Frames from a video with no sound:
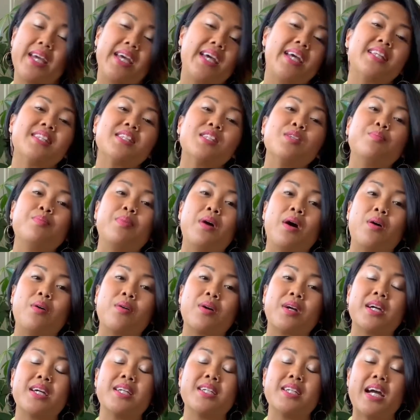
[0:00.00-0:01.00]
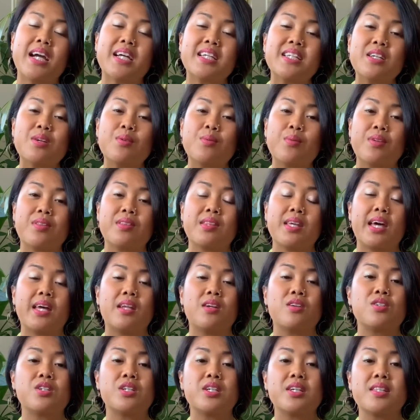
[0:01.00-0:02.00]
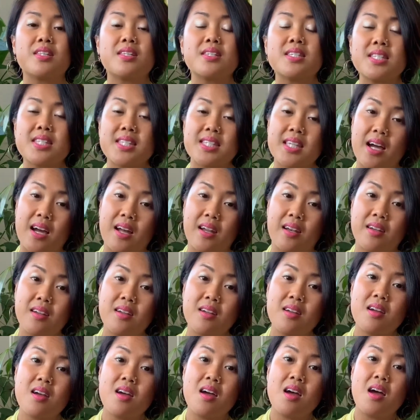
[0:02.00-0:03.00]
It's about connecting with the energy of the sun